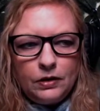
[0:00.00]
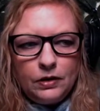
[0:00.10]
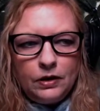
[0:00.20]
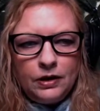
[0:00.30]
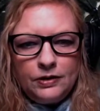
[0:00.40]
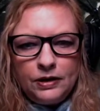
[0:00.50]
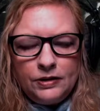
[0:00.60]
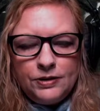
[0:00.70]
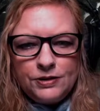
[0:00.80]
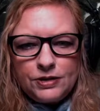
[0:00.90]
It
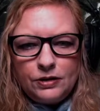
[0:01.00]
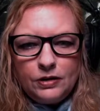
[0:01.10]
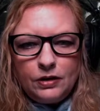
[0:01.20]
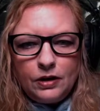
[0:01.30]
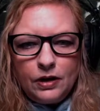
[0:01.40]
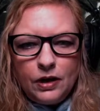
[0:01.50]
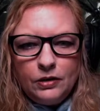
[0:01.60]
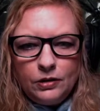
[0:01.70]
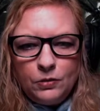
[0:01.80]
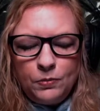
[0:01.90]
is a
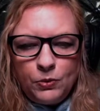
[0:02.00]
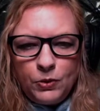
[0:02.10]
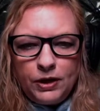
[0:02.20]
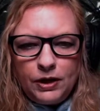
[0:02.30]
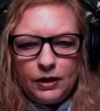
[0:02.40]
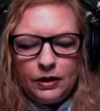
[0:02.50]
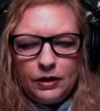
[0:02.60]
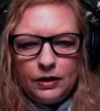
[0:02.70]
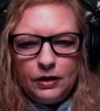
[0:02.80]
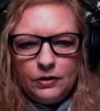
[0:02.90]
little boy
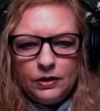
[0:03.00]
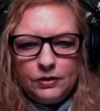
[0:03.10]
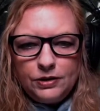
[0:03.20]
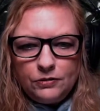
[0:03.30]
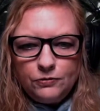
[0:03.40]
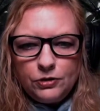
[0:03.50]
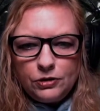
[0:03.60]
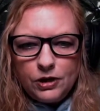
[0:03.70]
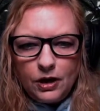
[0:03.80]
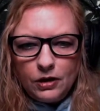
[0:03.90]
in the Denver,
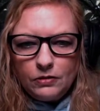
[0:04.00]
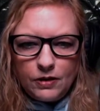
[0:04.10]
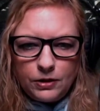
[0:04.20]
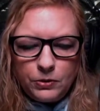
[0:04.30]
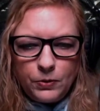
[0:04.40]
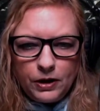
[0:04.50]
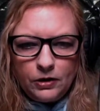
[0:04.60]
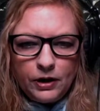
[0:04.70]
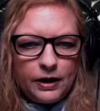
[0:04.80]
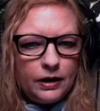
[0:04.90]
Colorado
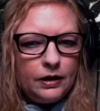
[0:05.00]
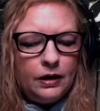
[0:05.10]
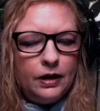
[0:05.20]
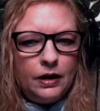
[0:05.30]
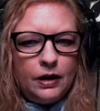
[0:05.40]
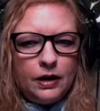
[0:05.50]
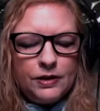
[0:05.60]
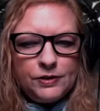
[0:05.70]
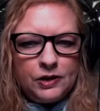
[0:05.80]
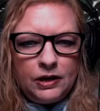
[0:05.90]
area.
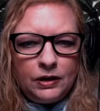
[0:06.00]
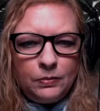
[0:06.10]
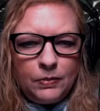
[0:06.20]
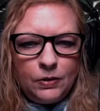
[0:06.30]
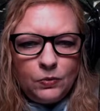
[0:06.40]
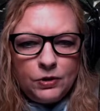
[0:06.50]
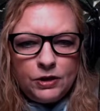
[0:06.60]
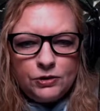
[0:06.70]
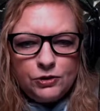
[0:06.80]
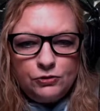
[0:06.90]
His name
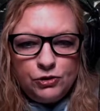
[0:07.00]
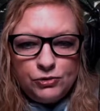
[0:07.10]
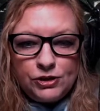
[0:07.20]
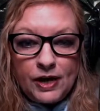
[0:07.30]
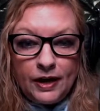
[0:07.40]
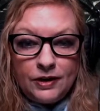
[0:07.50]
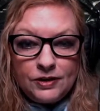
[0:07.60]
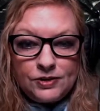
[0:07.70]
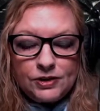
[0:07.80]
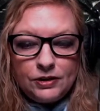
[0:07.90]
was
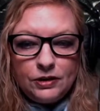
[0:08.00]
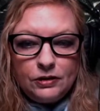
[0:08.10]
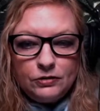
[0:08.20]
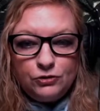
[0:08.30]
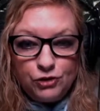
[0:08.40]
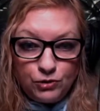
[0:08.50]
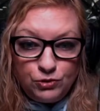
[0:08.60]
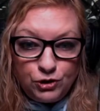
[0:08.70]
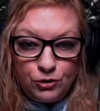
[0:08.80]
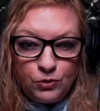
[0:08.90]
Josiaz
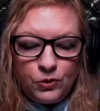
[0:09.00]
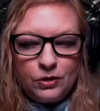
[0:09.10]
JoJo